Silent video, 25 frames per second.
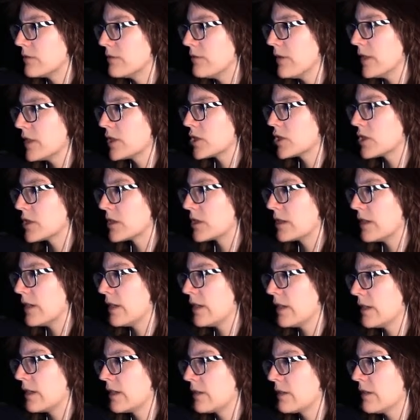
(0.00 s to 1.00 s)
Fiction,
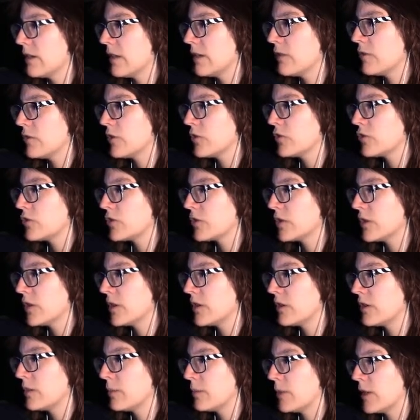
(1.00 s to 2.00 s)
Alexandra's
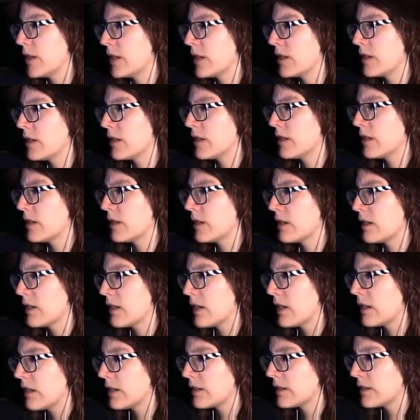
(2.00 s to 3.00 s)
Choice by
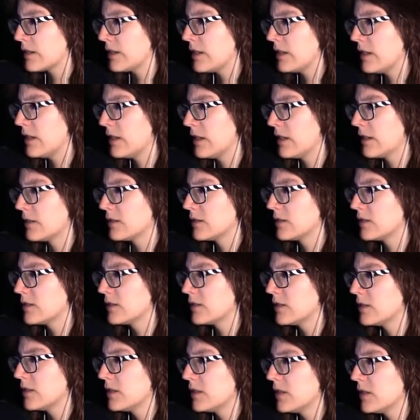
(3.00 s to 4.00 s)
Galatea.
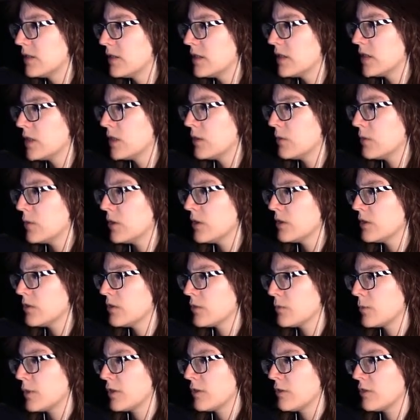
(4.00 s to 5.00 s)
The One
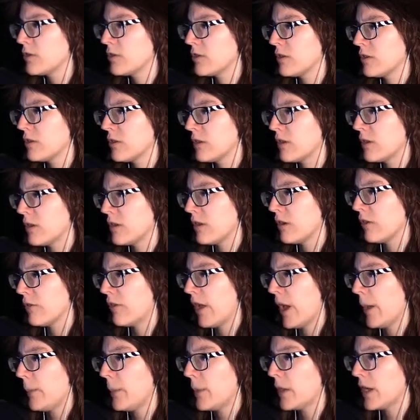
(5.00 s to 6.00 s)
Spiritual Law of
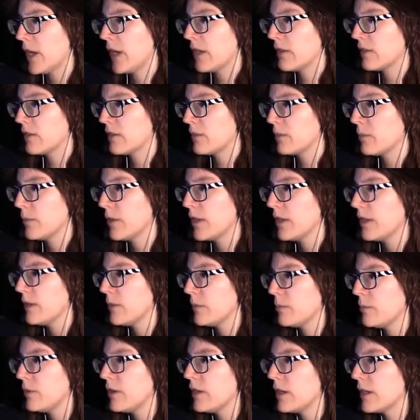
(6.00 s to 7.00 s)
Happiness by
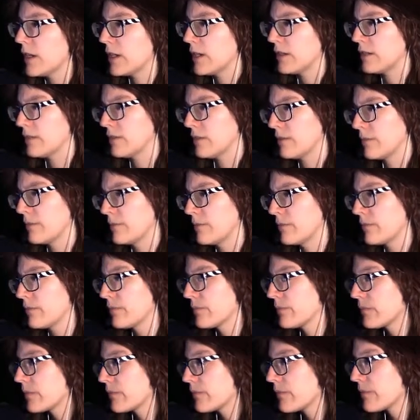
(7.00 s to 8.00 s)
Belial.
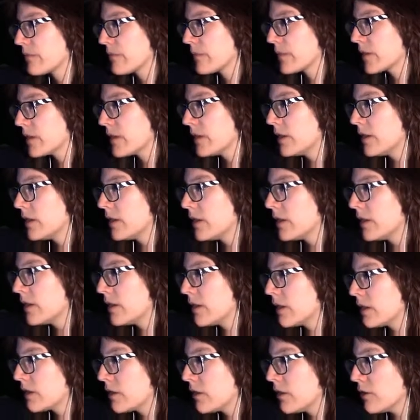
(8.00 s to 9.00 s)

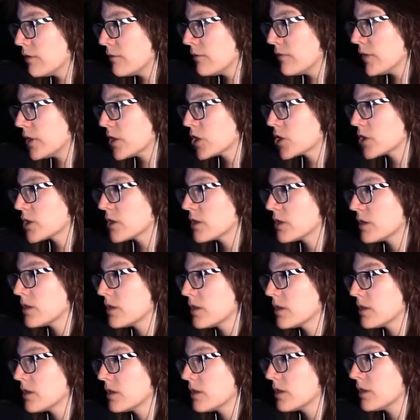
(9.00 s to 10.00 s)

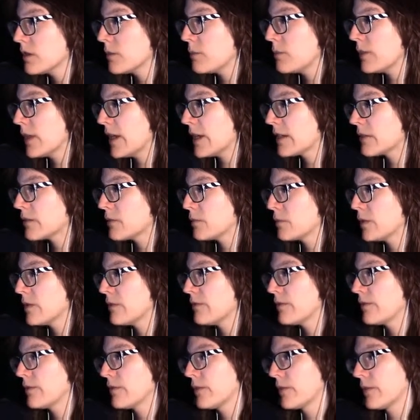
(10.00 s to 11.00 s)
Non-fiction, The
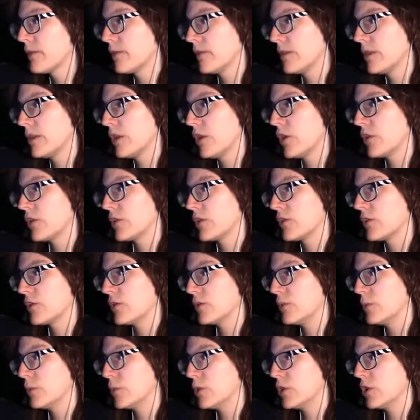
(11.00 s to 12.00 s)
Blacksmith's Lost
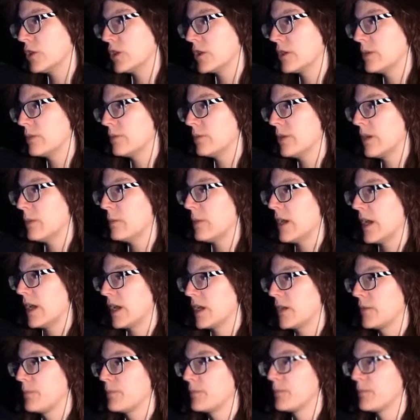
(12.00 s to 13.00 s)
Work by Meg.